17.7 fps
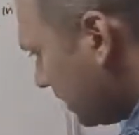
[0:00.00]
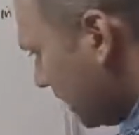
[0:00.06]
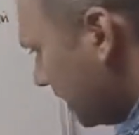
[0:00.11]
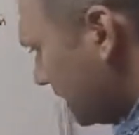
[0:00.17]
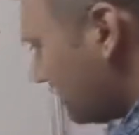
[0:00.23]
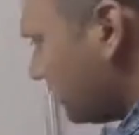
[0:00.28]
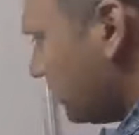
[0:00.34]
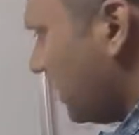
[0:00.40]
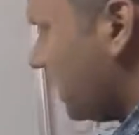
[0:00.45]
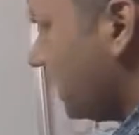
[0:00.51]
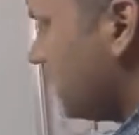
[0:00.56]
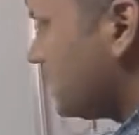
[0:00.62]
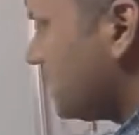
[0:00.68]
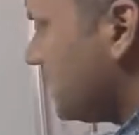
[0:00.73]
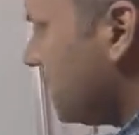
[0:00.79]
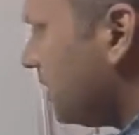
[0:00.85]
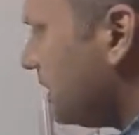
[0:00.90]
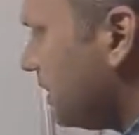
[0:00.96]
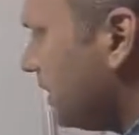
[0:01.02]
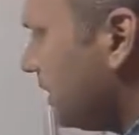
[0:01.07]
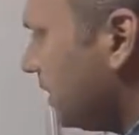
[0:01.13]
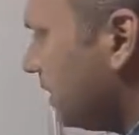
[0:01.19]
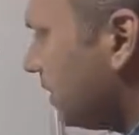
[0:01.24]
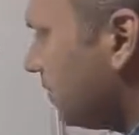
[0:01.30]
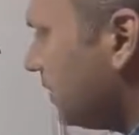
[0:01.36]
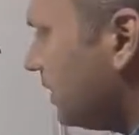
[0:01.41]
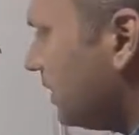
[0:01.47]
as minus r and
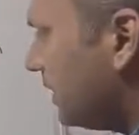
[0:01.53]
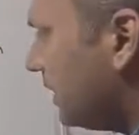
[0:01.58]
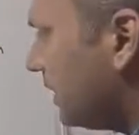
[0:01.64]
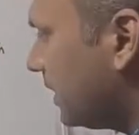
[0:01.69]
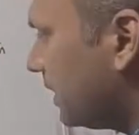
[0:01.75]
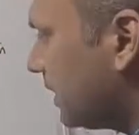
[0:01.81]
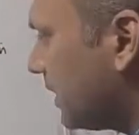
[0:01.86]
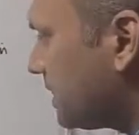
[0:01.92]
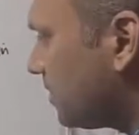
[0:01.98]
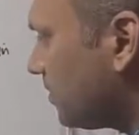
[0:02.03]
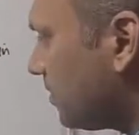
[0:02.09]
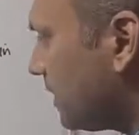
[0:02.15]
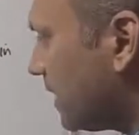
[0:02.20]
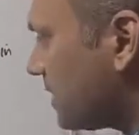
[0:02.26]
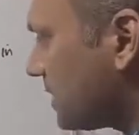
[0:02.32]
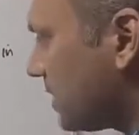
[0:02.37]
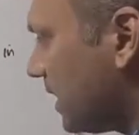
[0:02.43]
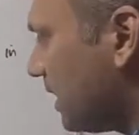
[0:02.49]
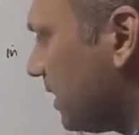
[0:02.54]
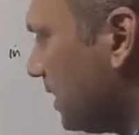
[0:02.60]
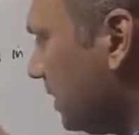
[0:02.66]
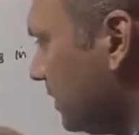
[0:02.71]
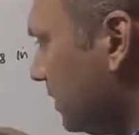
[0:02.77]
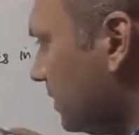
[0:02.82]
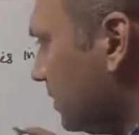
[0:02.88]
here we'll take it as plus r, right?